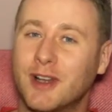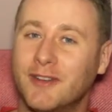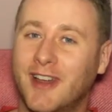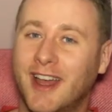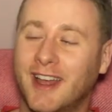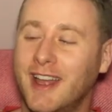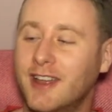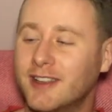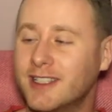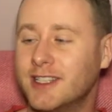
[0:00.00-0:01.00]
Affair.
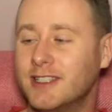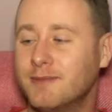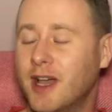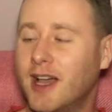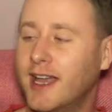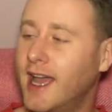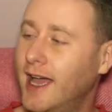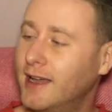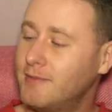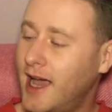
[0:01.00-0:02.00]
This is by
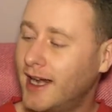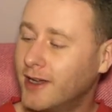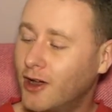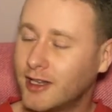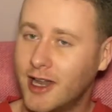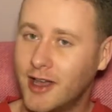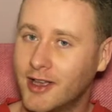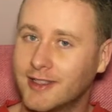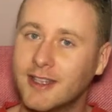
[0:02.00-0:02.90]
Alan Hollinghurst.